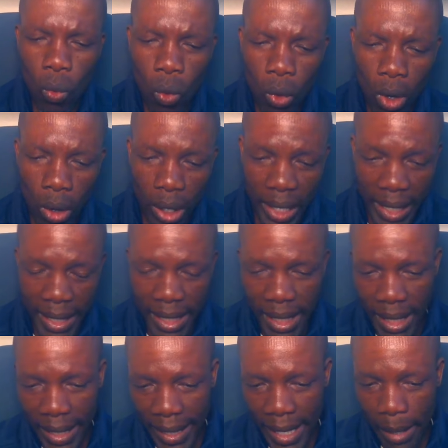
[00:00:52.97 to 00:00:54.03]
or that is
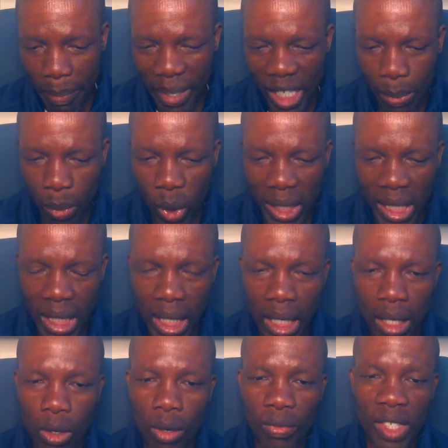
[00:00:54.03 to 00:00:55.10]
the e-passport
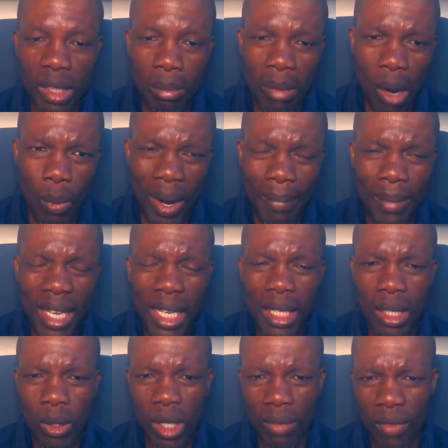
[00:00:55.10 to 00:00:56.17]
of Zimbabwe in
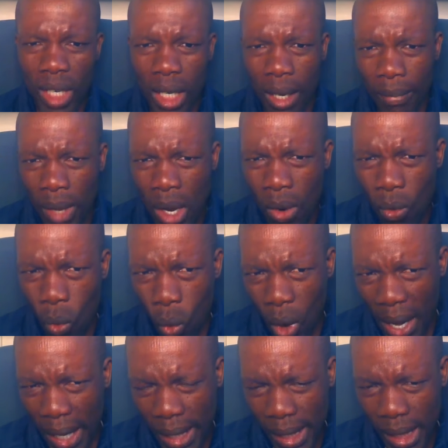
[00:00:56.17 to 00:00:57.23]
South Africa,
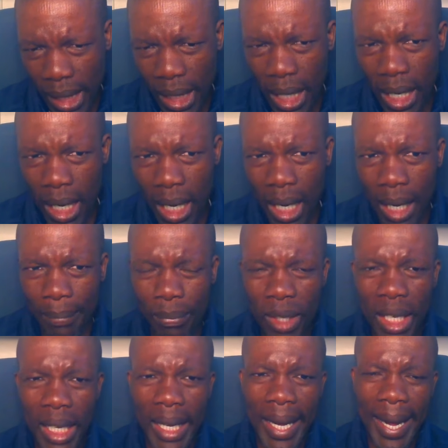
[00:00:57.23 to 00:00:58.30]
was
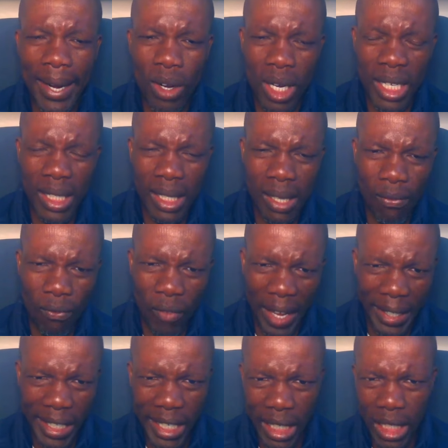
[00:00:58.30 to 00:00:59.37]

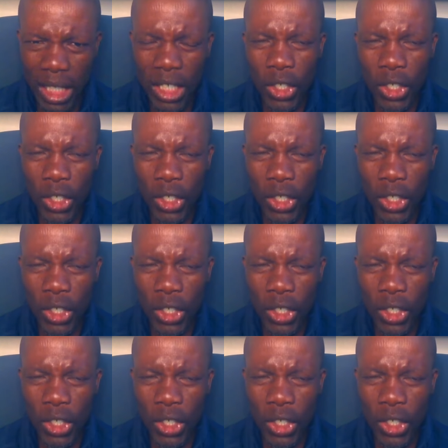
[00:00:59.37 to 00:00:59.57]
$170,